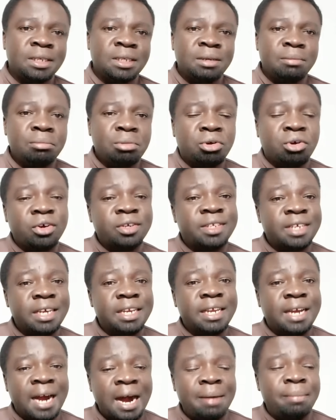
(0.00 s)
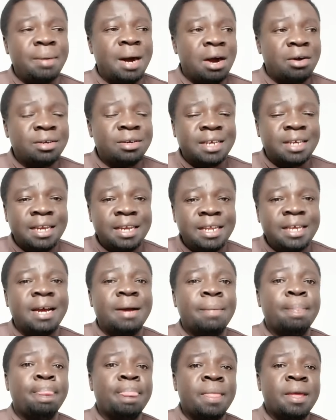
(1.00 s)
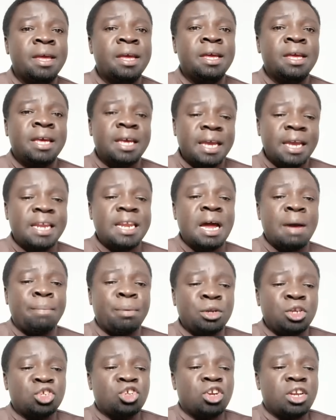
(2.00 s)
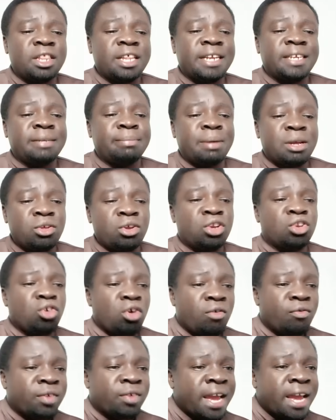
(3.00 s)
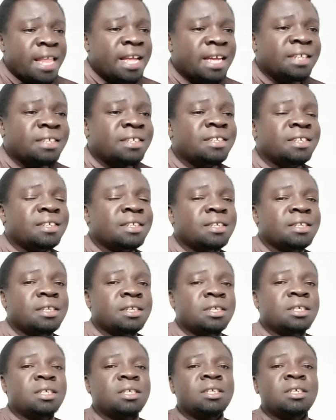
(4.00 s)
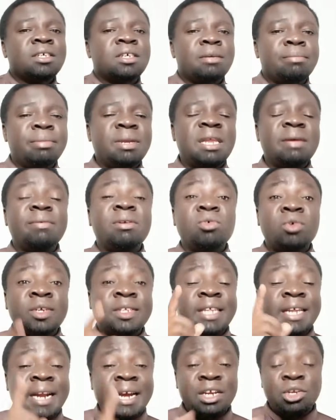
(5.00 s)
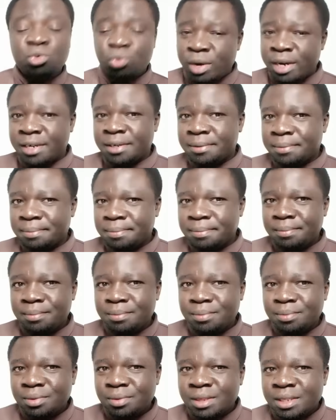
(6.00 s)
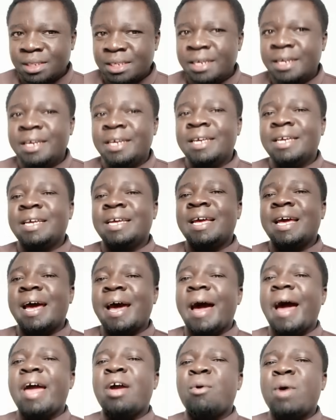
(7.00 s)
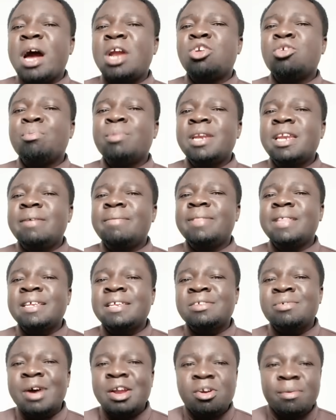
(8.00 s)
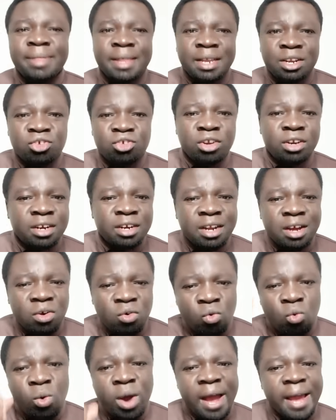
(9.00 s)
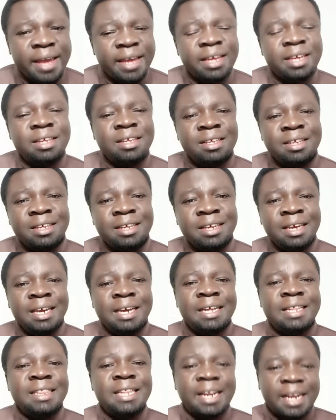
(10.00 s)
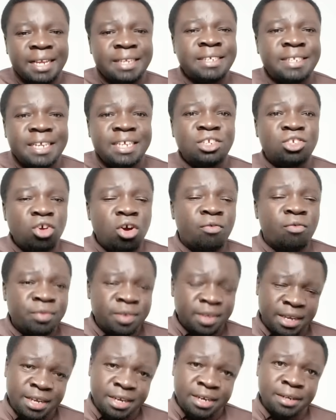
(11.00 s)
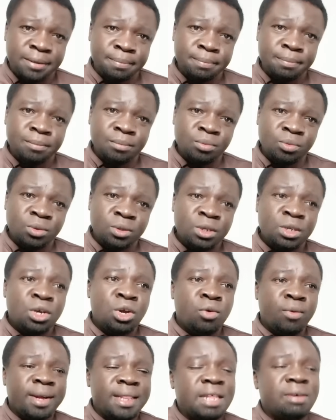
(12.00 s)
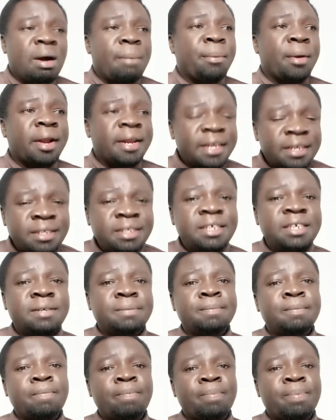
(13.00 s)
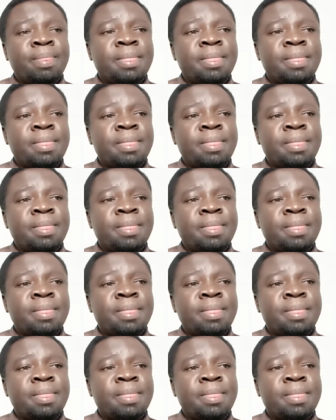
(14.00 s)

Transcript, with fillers: Because he had come out clear in a position that the majority of Kenyans believed it was the right one. I want to believe this is one of the reasons why the residents of Nyeri, when they were protesting,